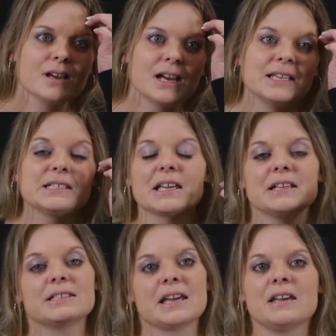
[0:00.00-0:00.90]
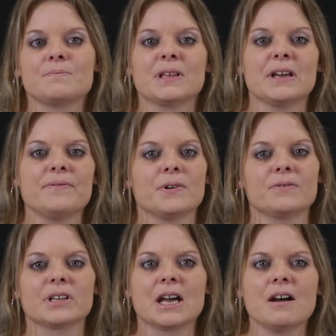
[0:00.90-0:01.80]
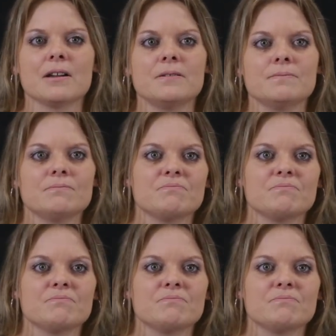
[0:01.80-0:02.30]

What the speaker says: I decided to hand my life over to God.